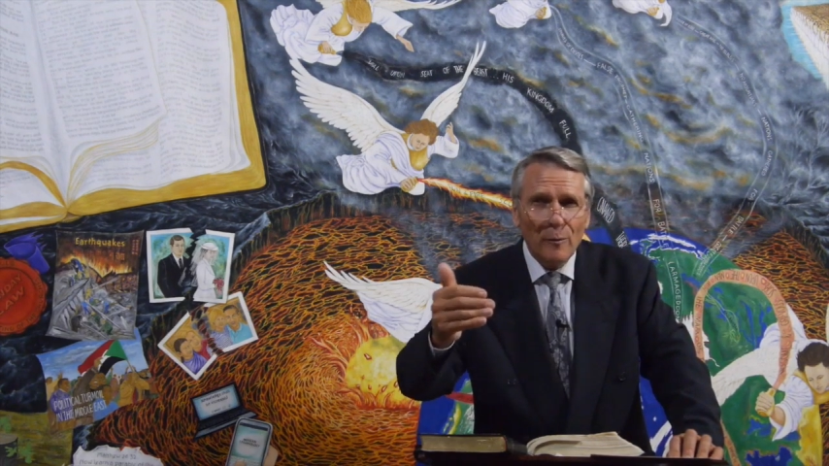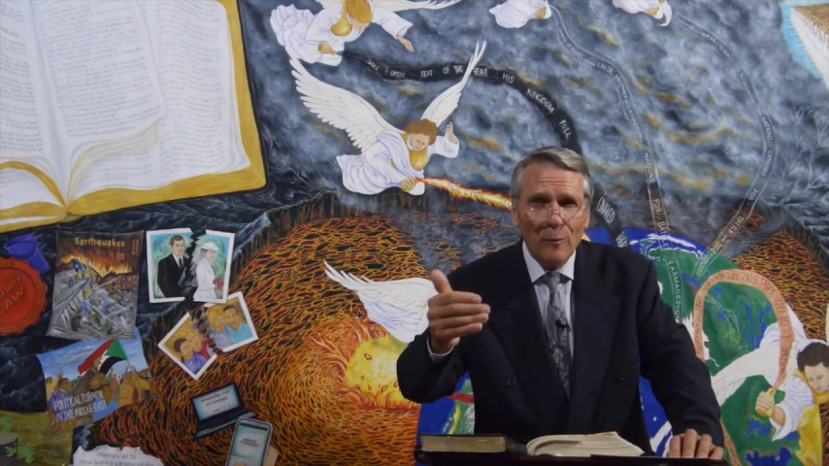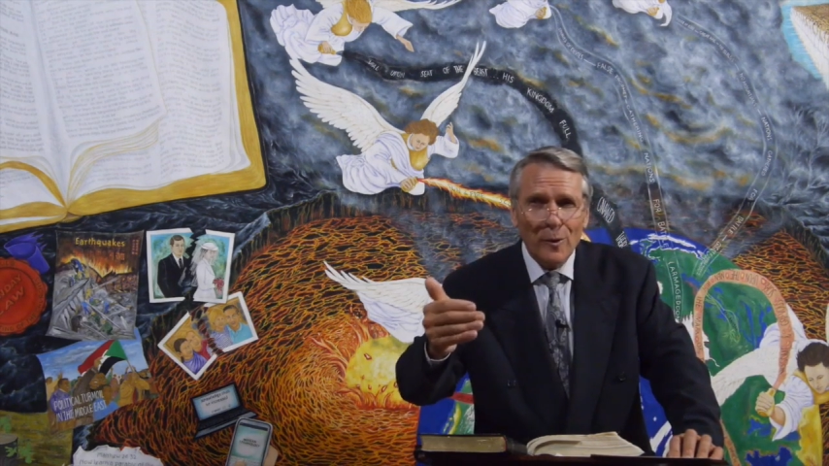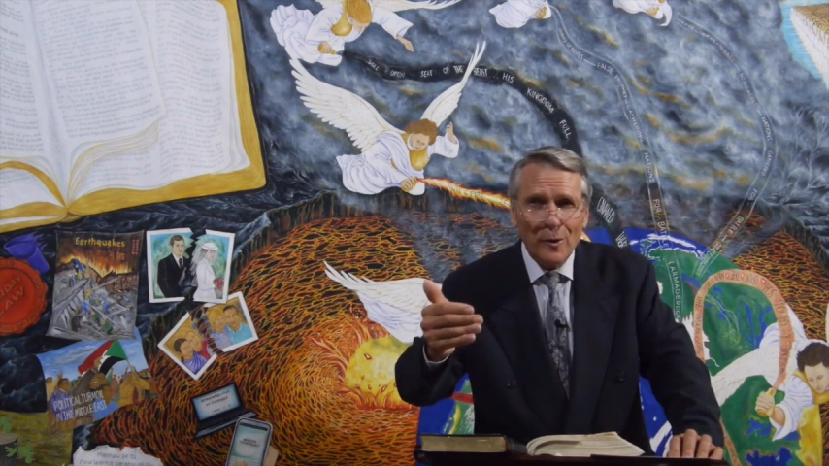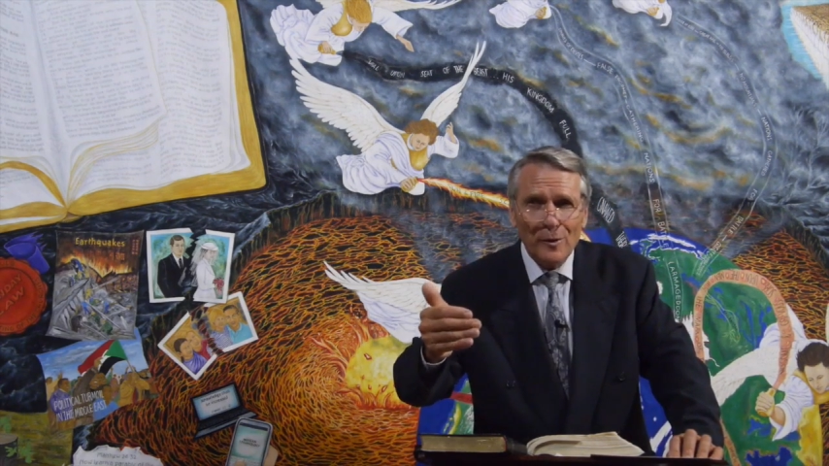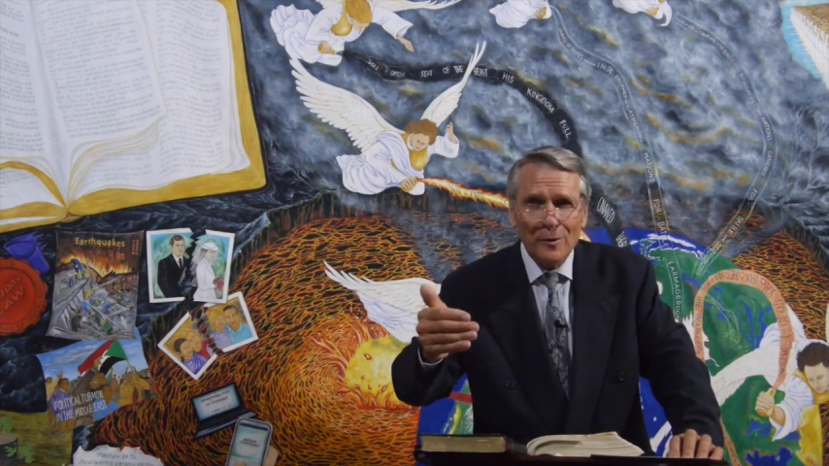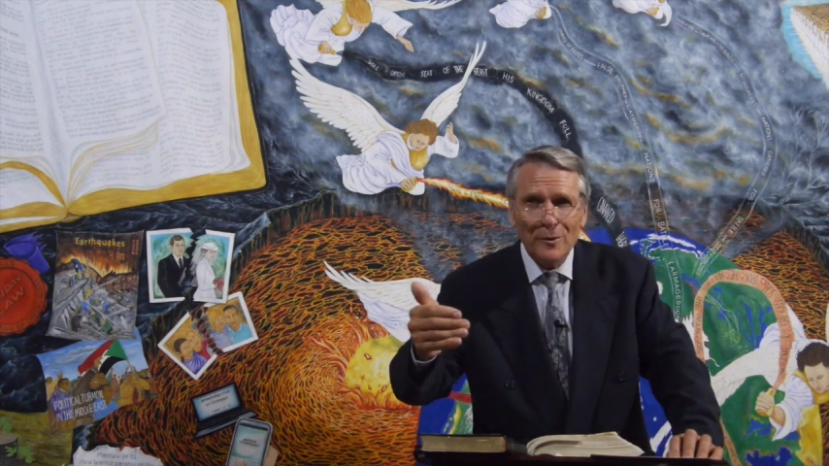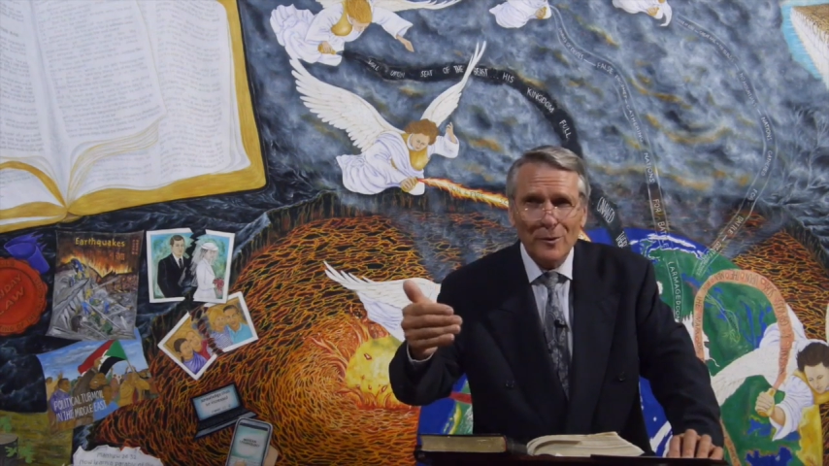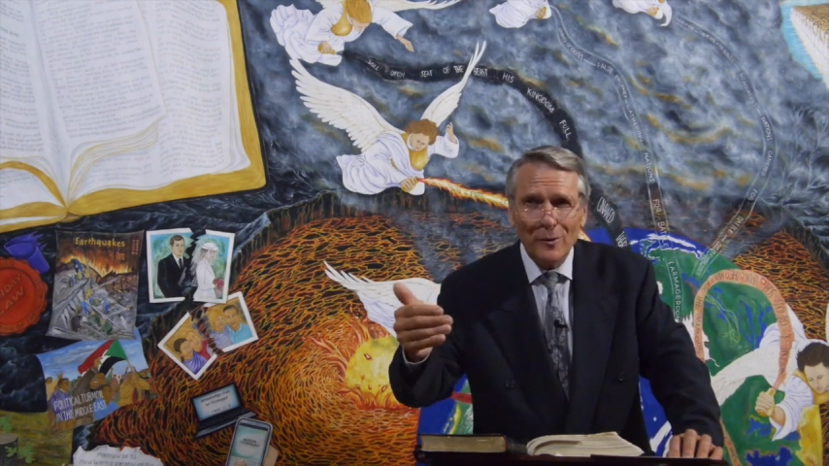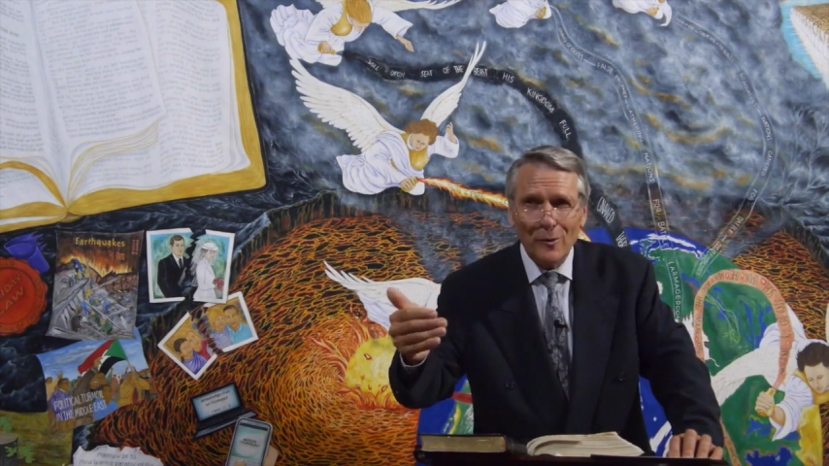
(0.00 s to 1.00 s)

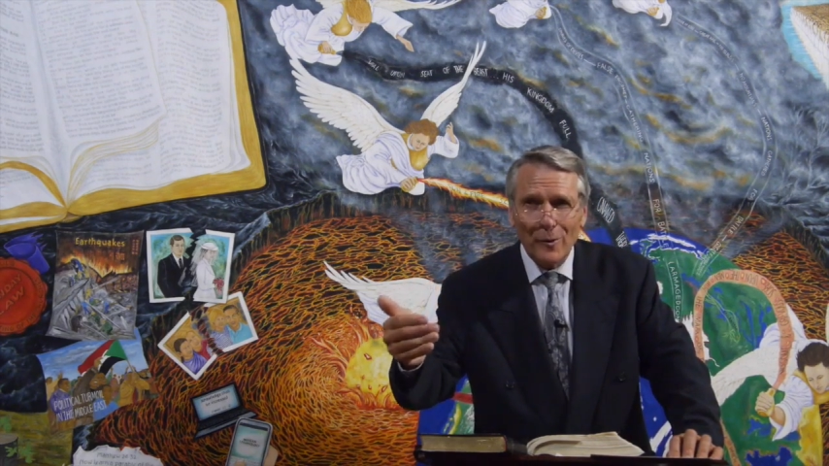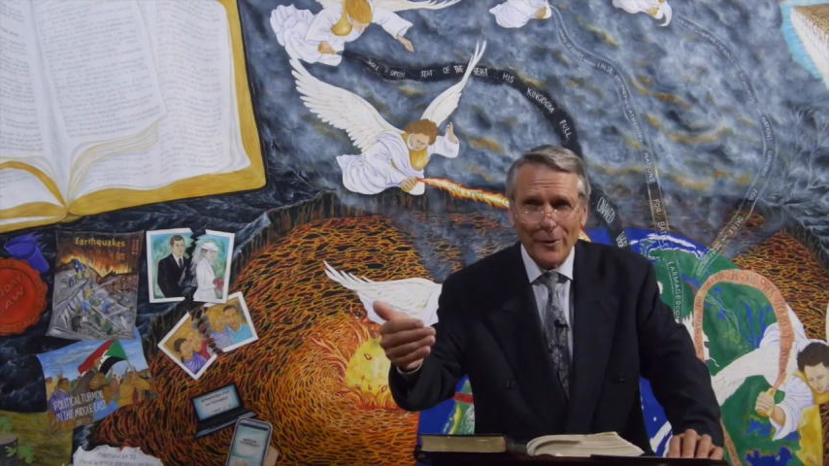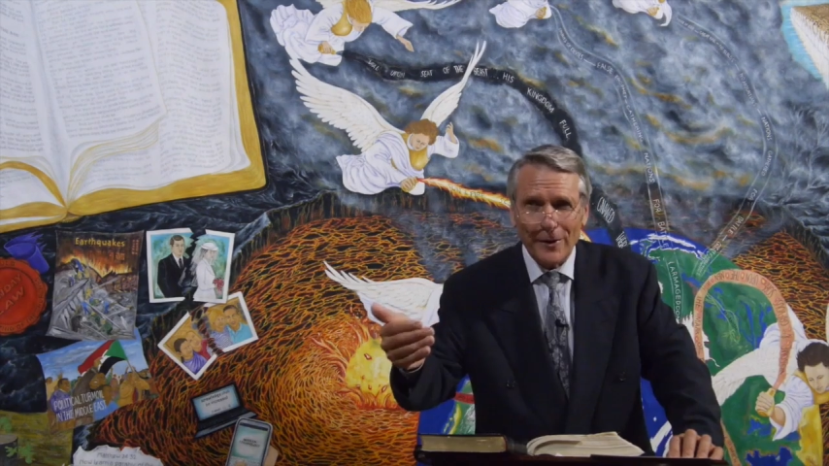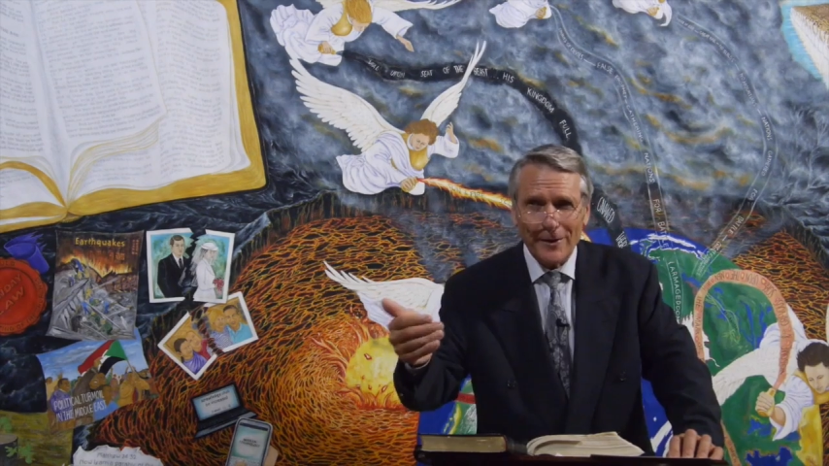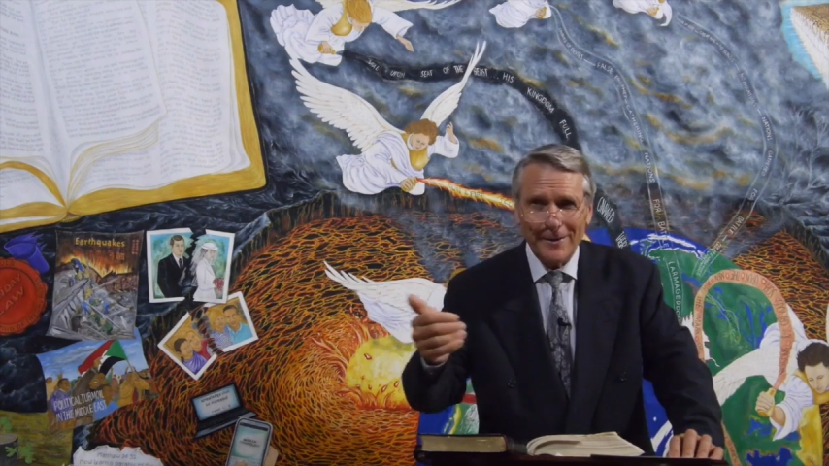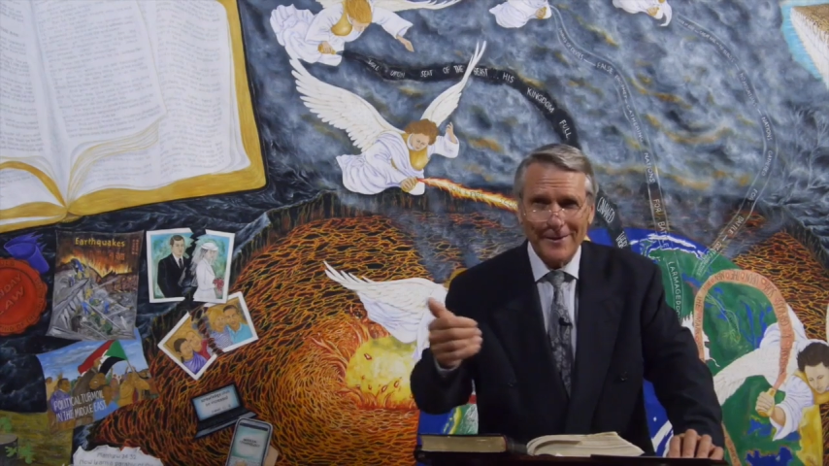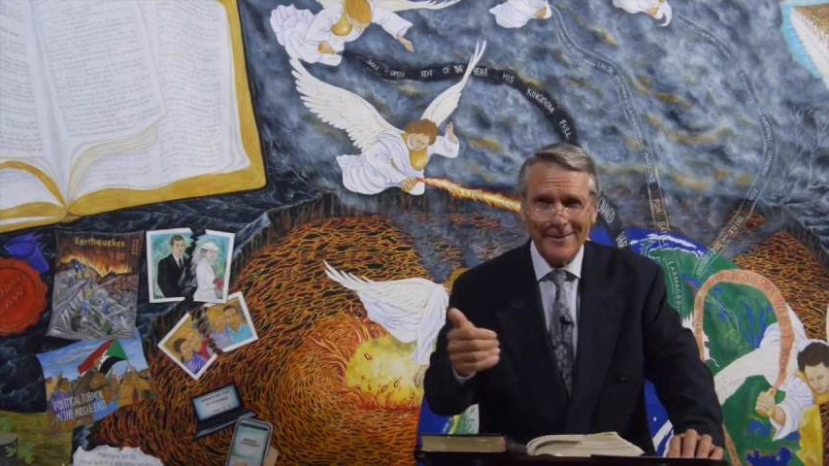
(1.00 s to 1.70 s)
world order.